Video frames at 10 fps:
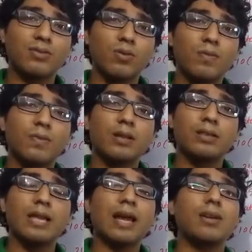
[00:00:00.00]
So
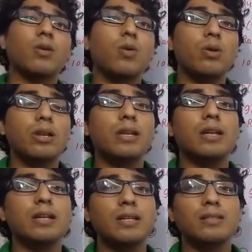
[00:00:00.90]
that only
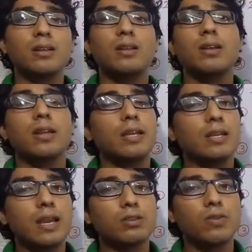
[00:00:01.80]
condition
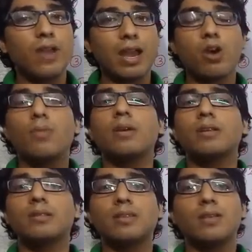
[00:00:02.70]
in case of
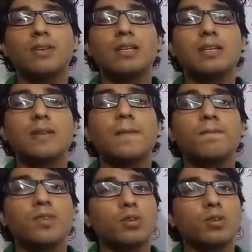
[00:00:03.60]
accommodation services.